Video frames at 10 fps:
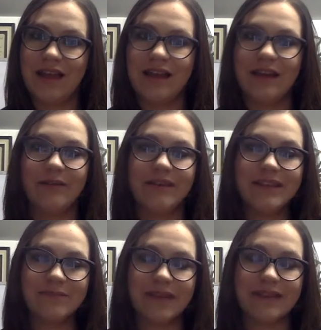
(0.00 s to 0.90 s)
Now
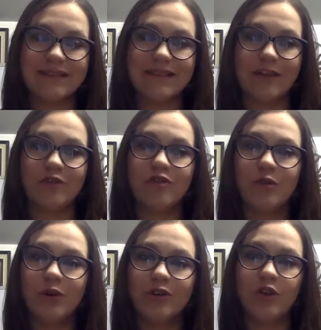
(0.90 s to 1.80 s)
this means that
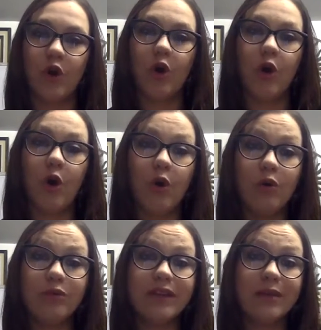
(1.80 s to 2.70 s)
George
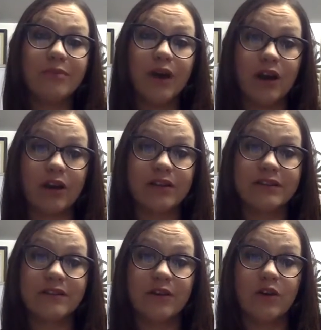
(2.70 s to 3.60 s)
only
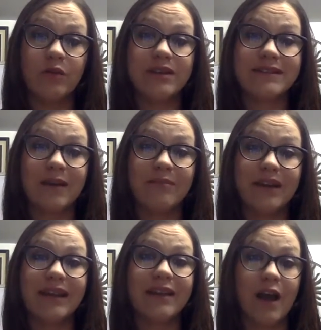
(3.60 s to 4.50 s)
barks when
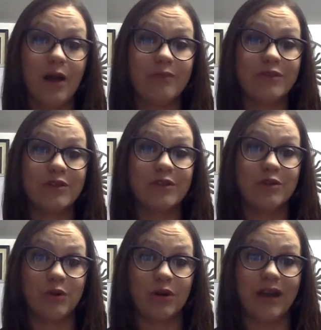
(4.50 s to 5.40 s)
somebody comes to the
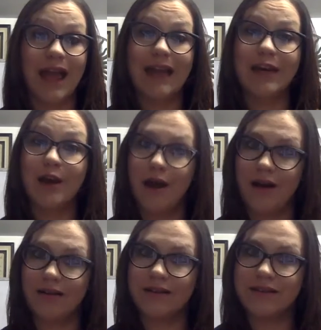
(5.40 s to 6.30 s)
door and
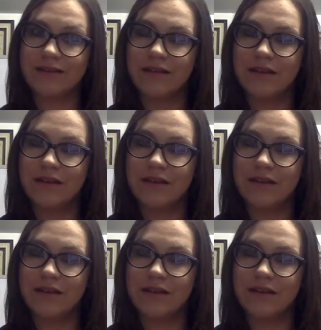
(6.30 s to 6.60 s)
knocks.